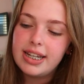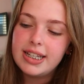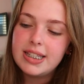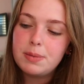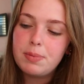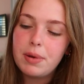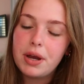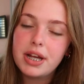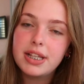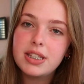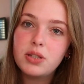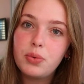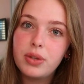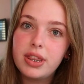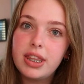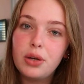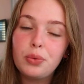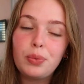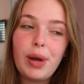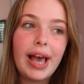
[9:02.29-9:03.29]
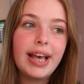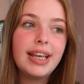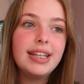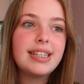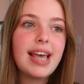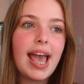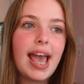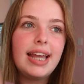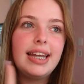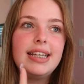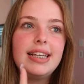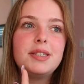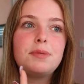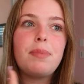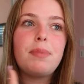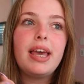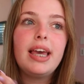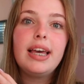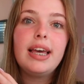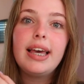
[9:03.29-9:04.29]
experience with the Accutane is
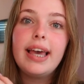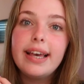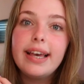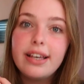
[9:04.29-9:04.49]
being